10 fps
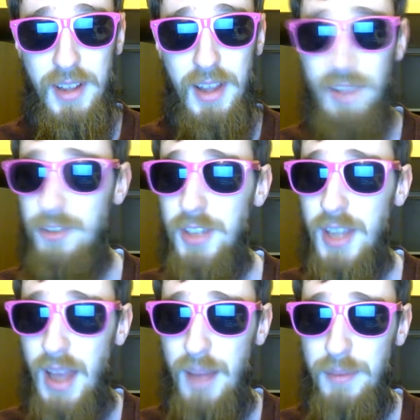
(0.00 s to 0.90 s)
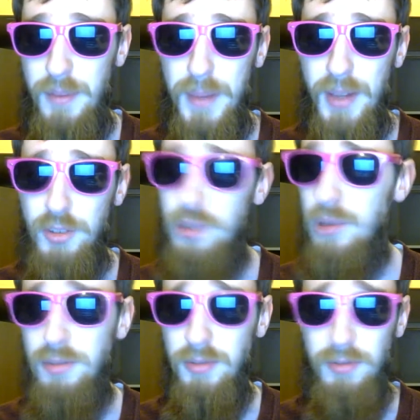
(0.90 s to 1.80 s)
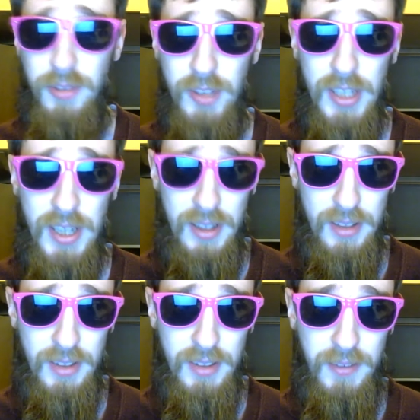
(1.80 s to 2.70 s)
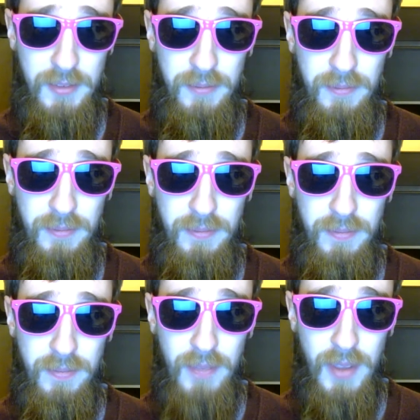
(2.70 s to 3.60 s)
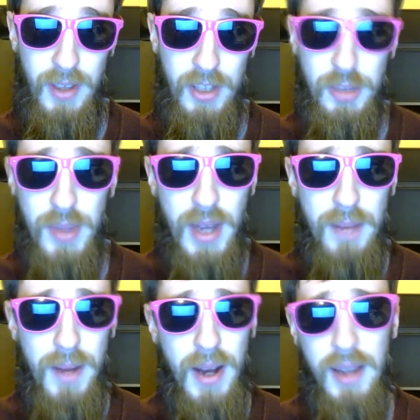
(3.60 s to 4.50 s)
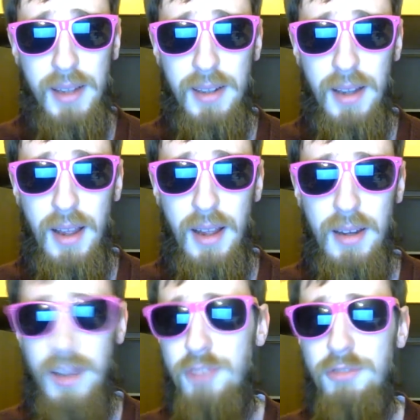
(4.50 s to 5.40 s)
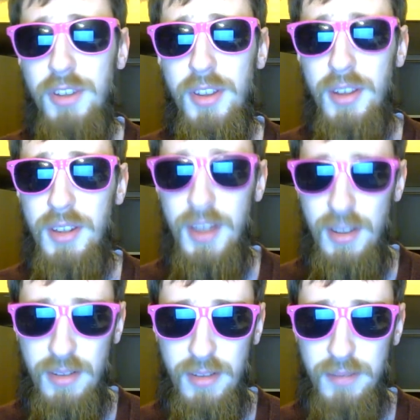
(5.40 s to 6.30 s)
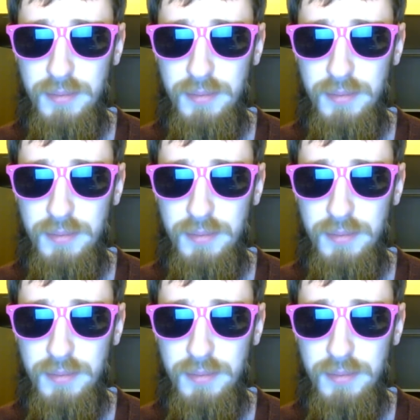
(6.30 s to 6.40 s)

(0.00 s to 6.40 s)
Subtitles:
There is a gap of about 250 years. So with that in mind, let's read the Hadith.